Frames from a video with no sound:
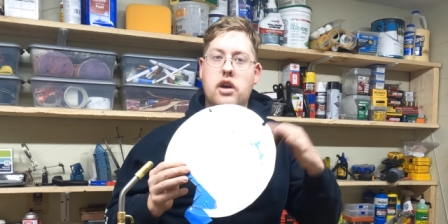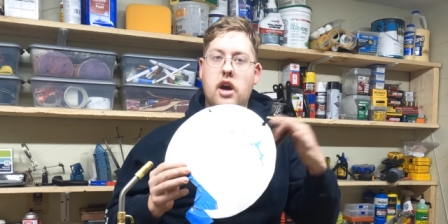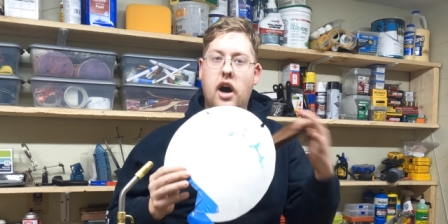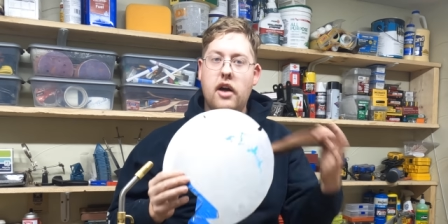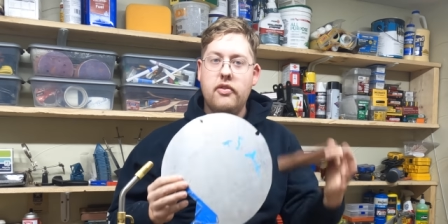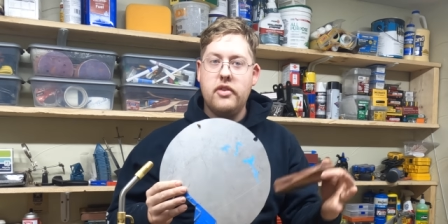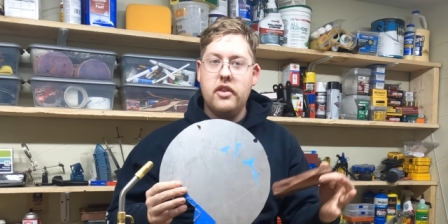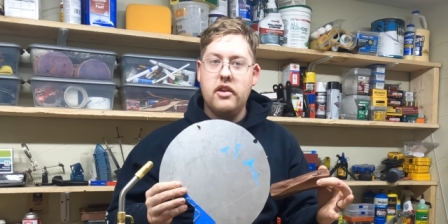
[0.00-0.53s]

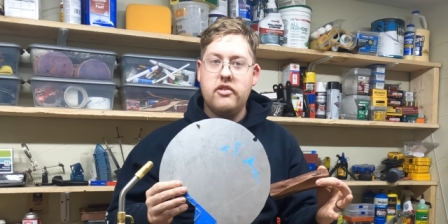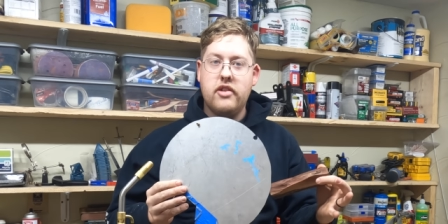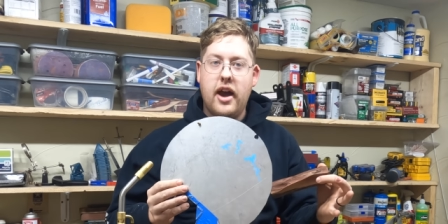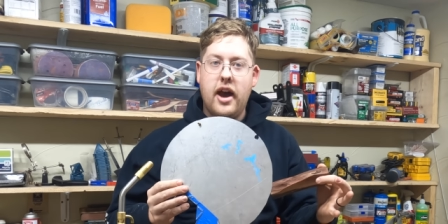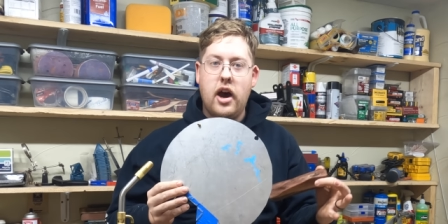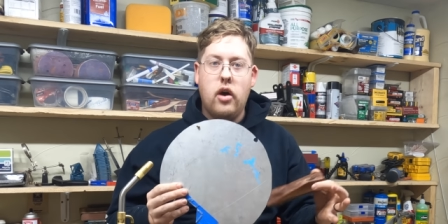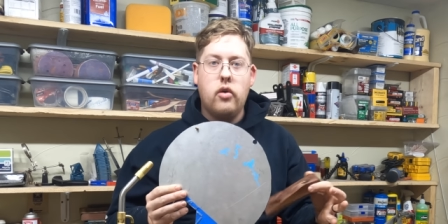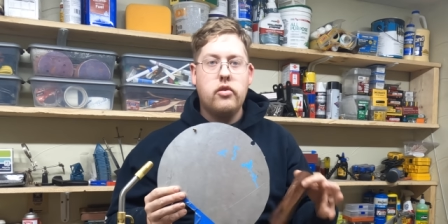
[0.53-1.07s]
cut this
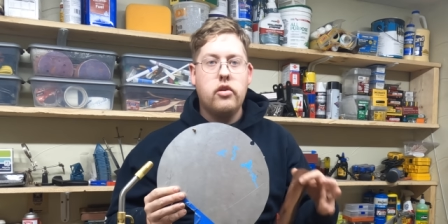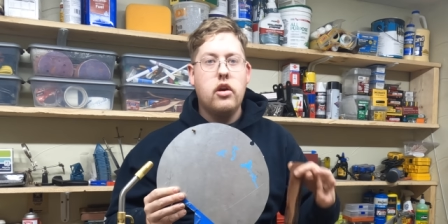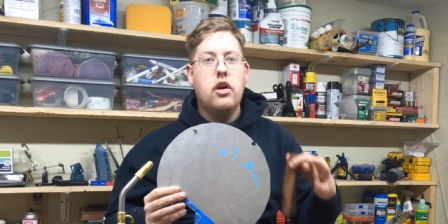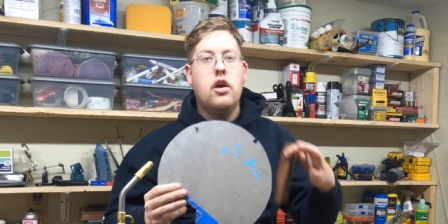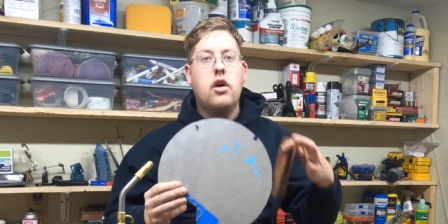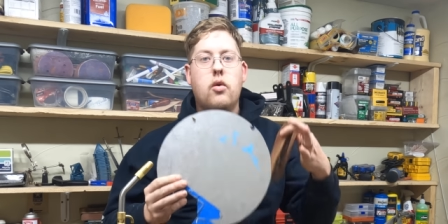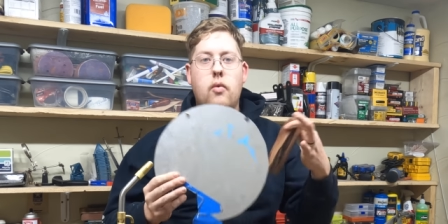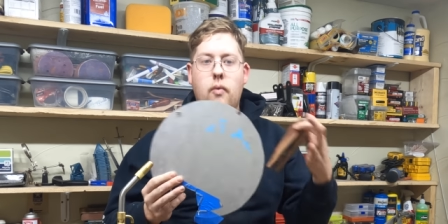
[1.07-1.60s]
out,
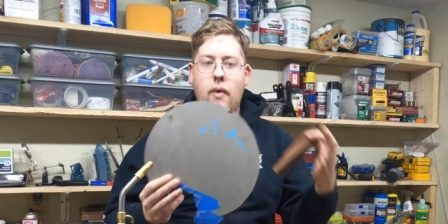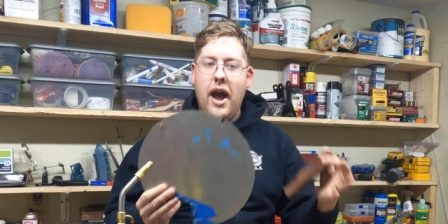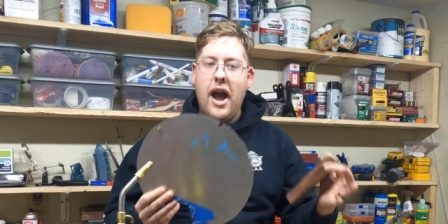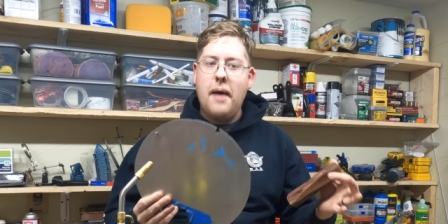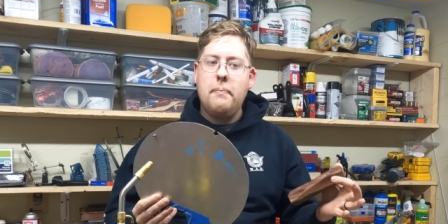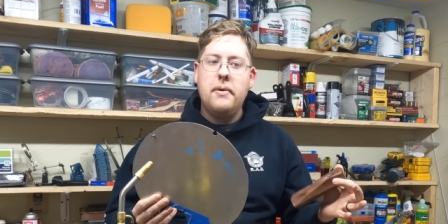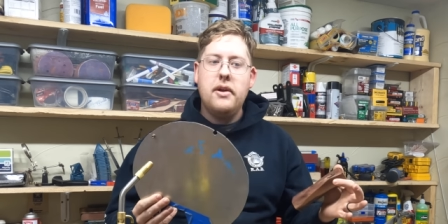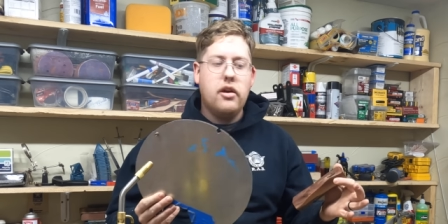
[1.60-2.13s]

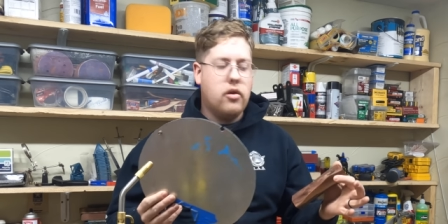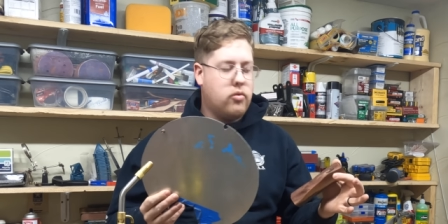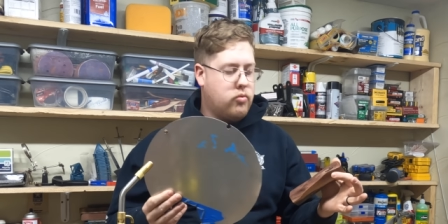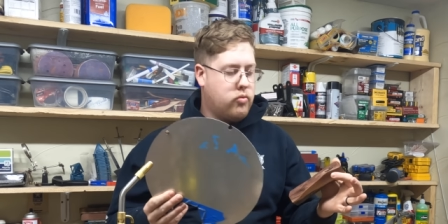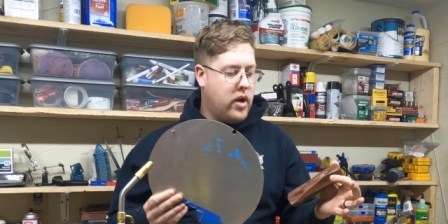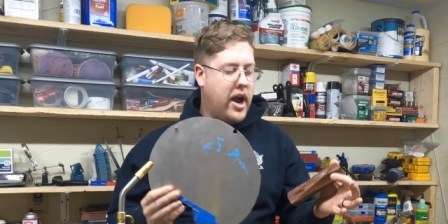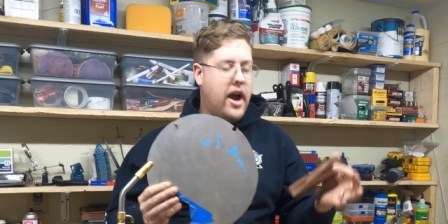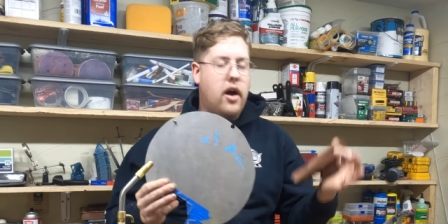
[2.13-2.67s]
wrap it
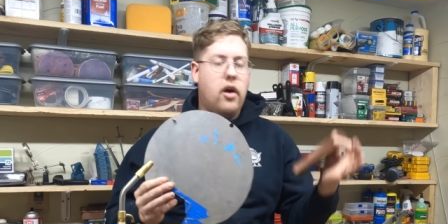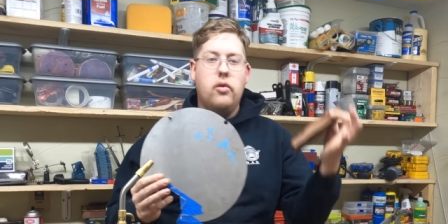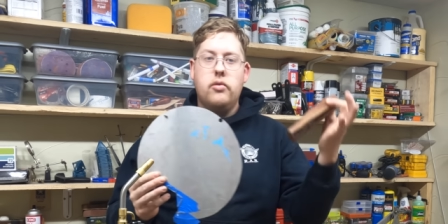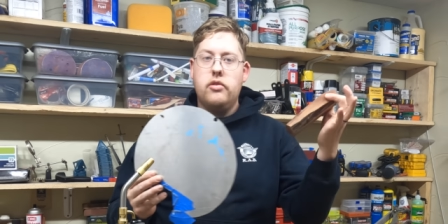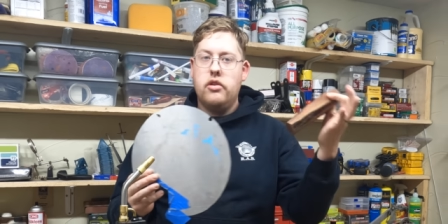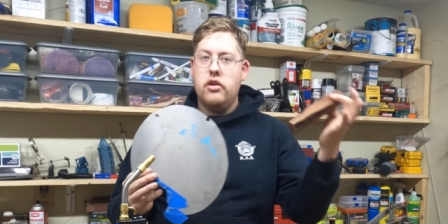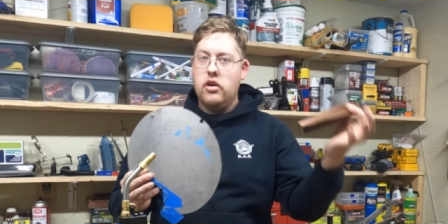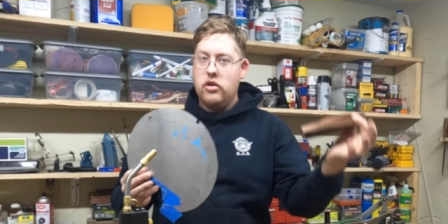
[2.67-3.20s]

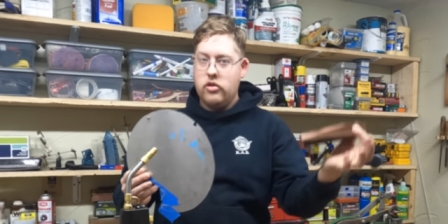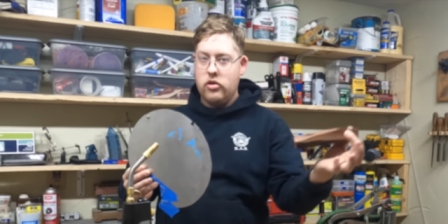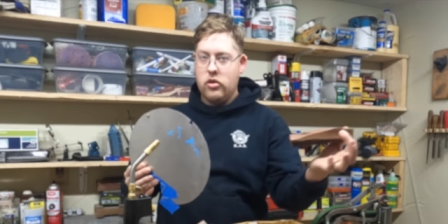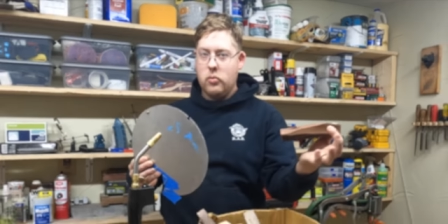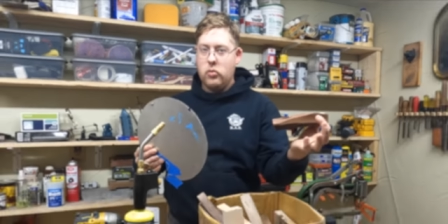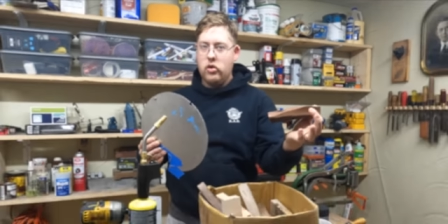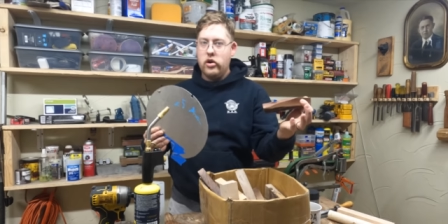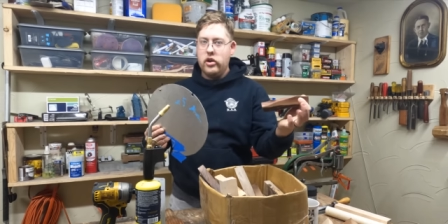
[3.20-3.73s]
around the
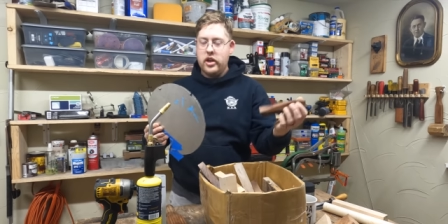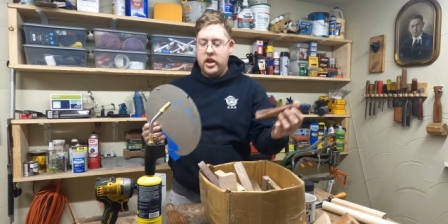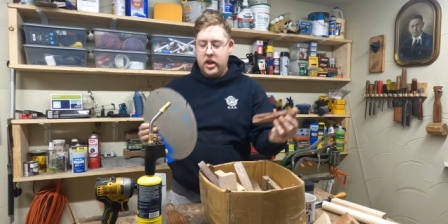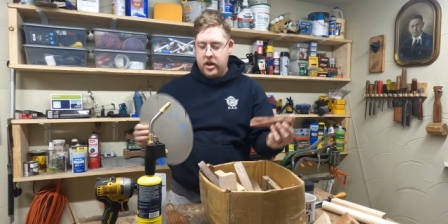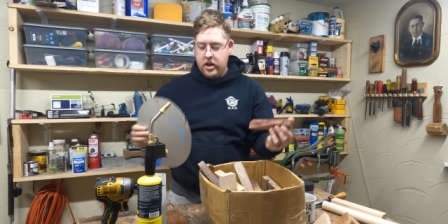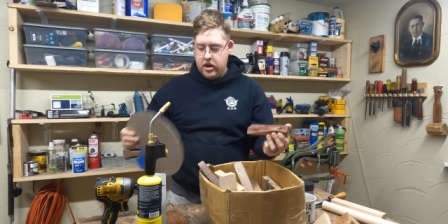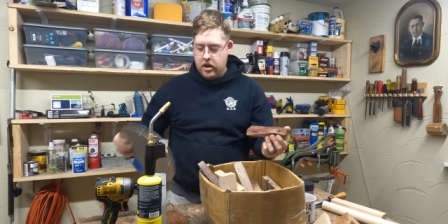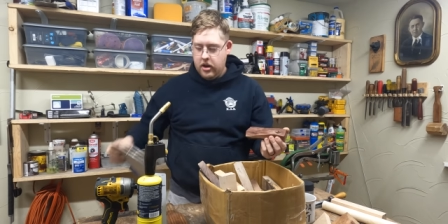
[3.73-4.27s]
wood
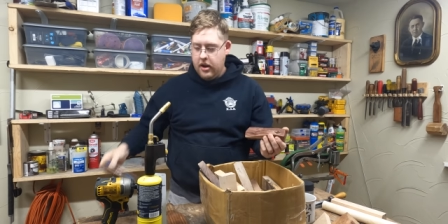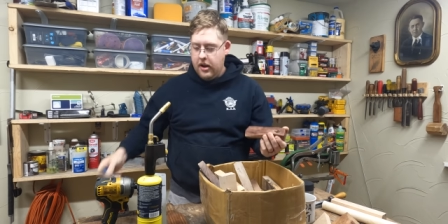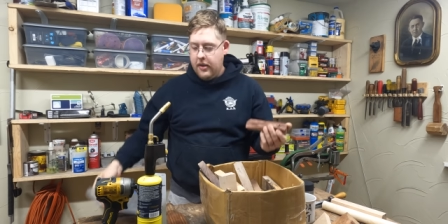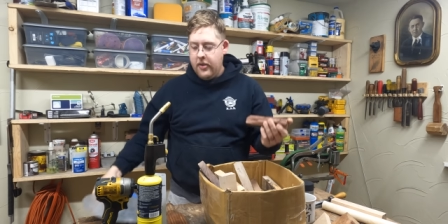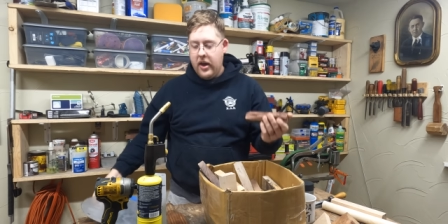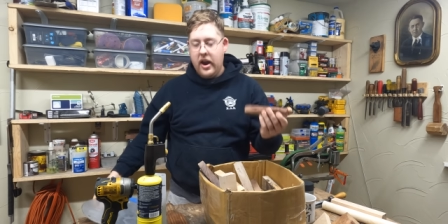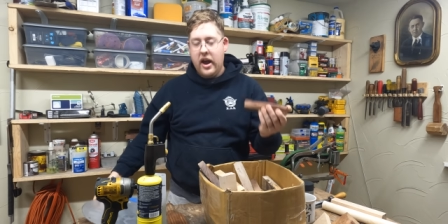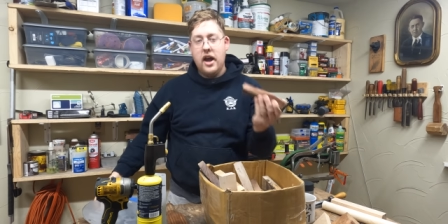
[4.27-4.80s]
here
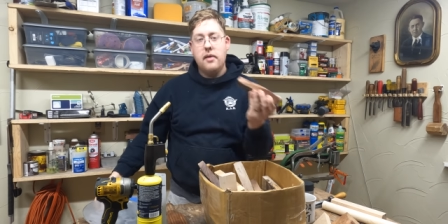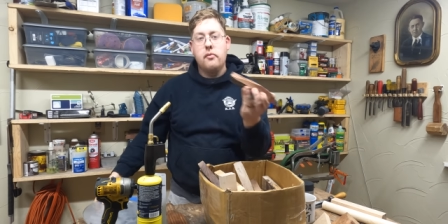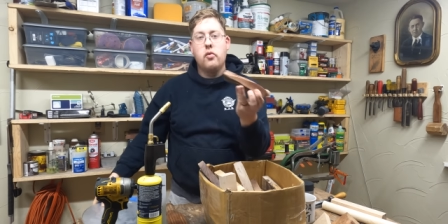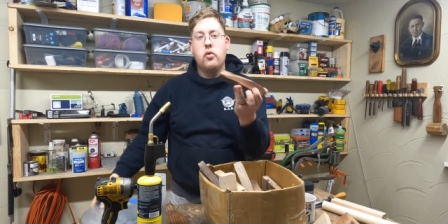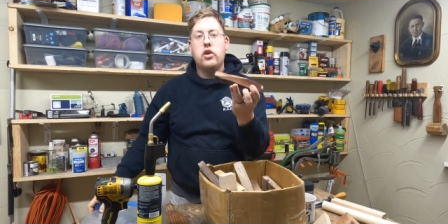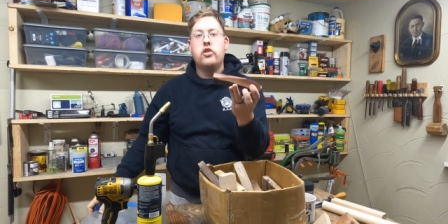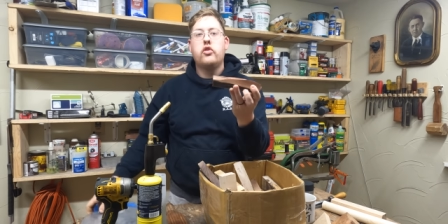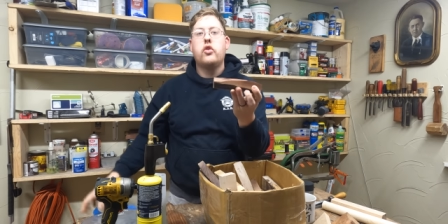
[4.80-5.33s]
that I am
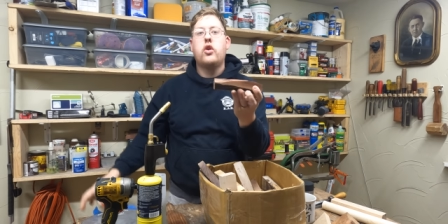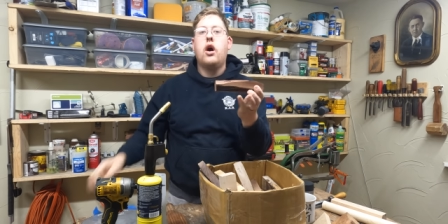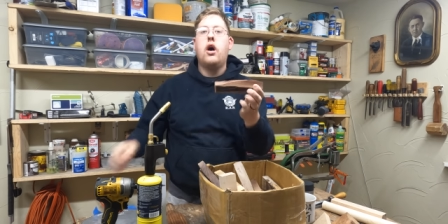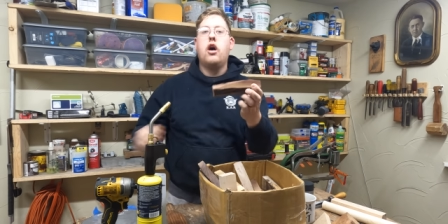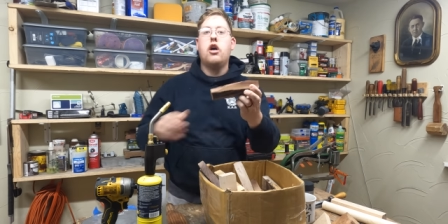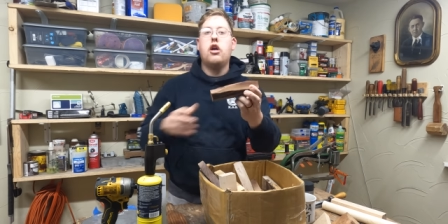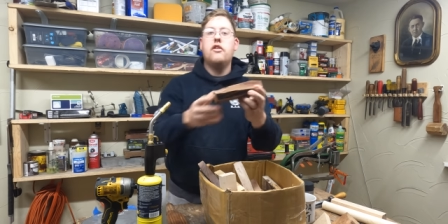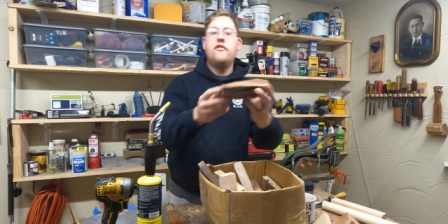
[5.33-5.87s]
going to
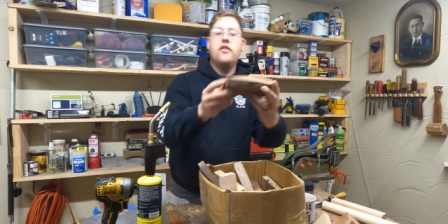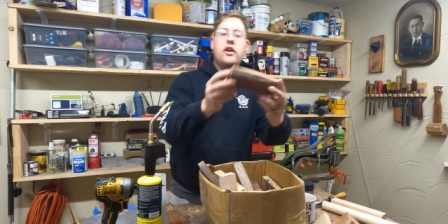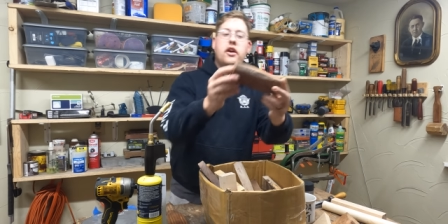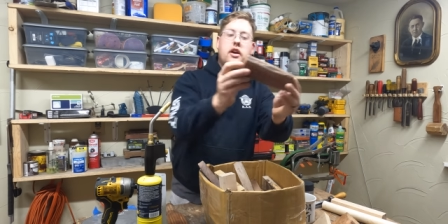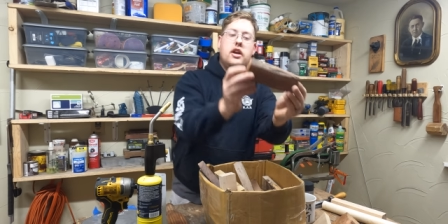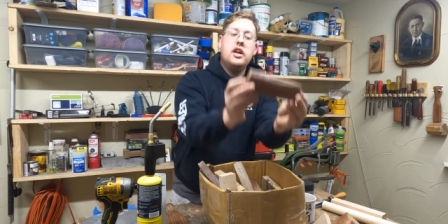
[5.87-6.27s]
carve